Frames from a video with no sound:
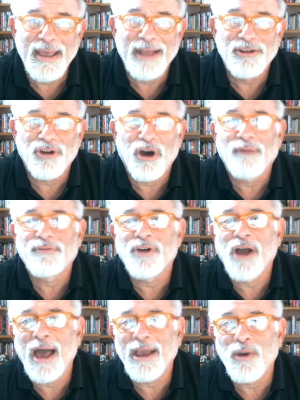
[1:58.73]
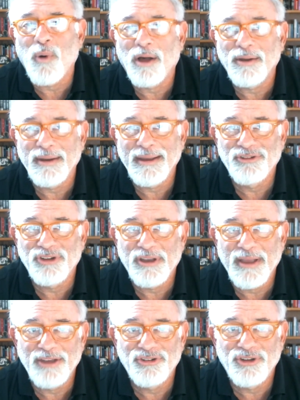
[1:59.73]
and to offer high quality
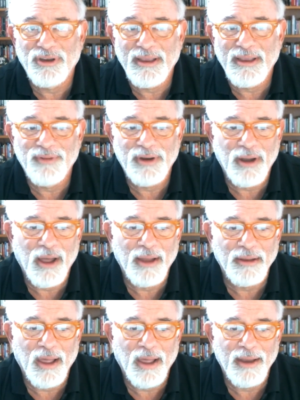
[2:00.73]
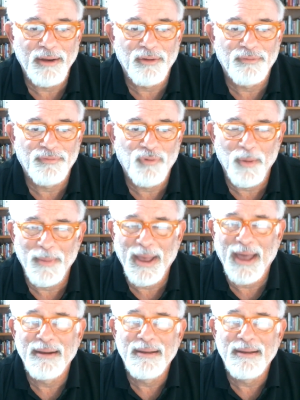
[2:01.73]
education, even in online format.